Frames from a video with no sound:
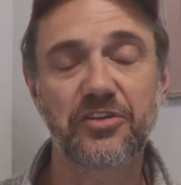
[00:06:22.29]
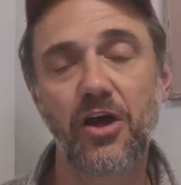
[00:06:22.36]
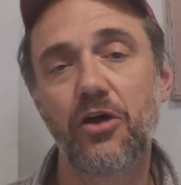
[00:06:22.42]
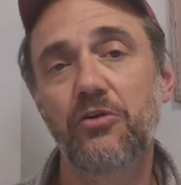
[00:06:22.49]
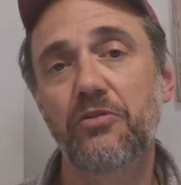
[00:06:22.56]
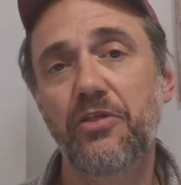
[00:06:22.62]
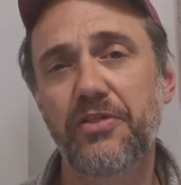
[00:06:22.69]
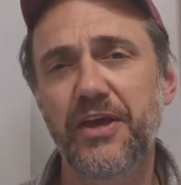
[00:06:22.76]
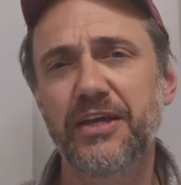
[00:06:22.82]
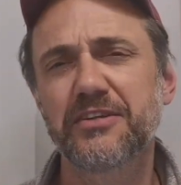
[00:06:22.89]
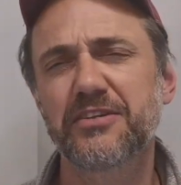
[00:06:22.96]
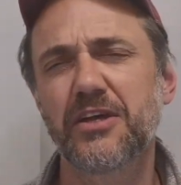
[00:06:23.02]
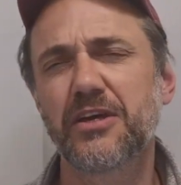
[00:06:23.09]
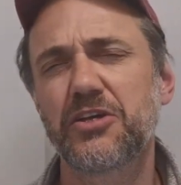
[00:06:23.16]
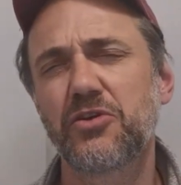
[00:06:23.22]
So
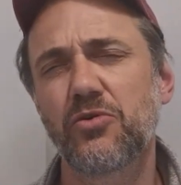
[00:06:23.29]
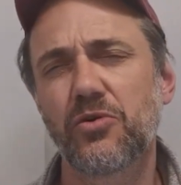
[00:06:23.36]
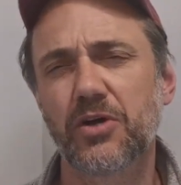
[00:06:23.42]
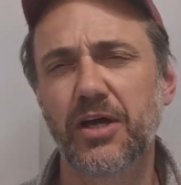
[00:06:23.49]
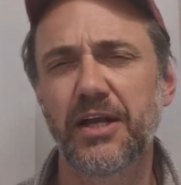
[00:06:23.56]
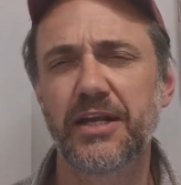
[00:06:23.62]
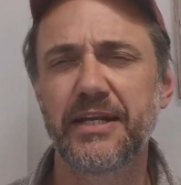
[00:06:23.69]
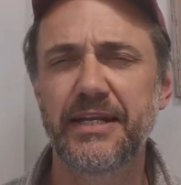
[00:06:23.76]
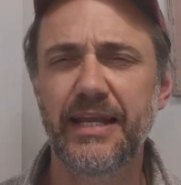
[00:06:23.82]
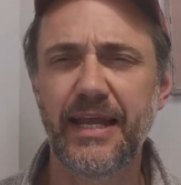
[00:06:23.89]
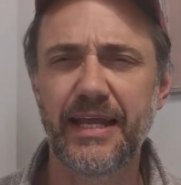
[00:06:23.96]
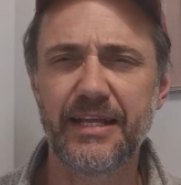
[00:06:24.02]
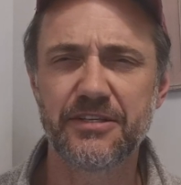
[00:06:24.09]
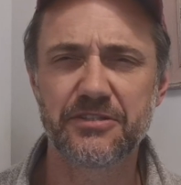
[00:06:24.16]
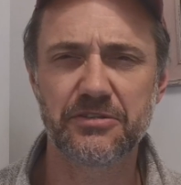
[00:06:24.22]
things that you're going to
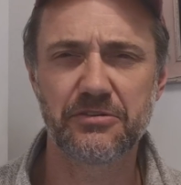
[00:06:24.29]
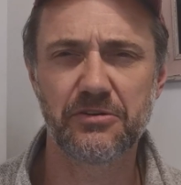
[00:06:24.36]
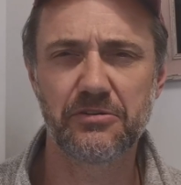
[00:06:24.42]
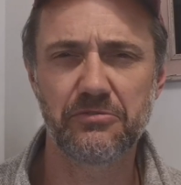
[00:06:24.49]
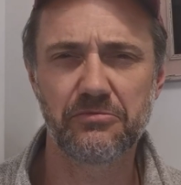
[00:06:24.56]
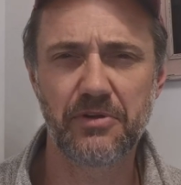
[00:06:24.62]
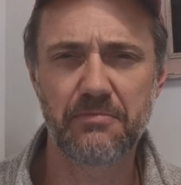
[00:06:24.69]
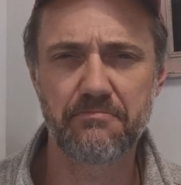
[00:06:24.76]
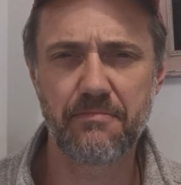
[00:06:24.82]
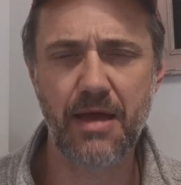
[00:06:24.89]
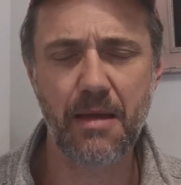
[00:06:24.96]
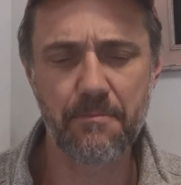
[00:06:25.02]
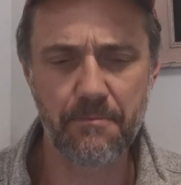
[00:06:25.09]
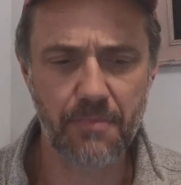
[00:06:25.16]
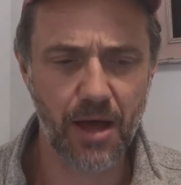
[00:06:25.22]
need to
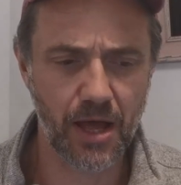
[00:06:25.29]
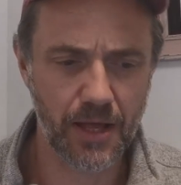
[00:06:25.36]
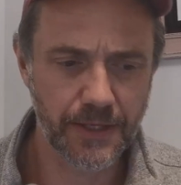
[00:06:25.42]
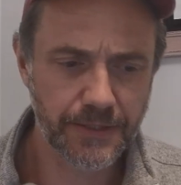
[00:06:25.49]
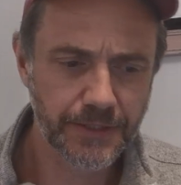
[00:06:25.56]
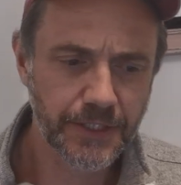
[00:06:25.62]
remember.